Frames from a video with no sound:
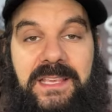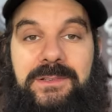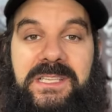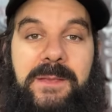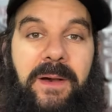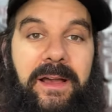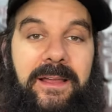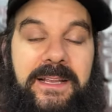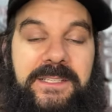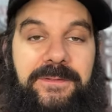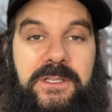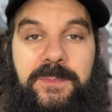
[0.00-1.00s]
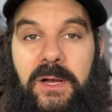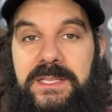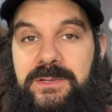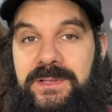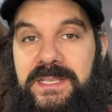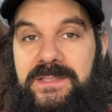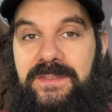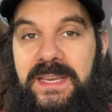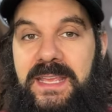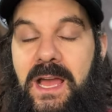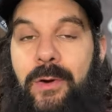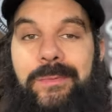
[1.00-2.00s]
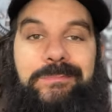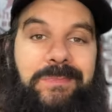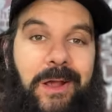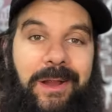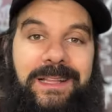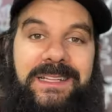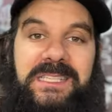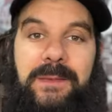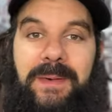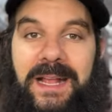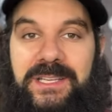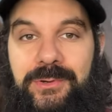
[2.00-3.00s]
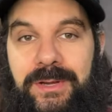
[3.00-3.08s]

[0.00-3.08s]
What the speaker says: you, ZBiotics, for sponsoring this video. All right, let's get back to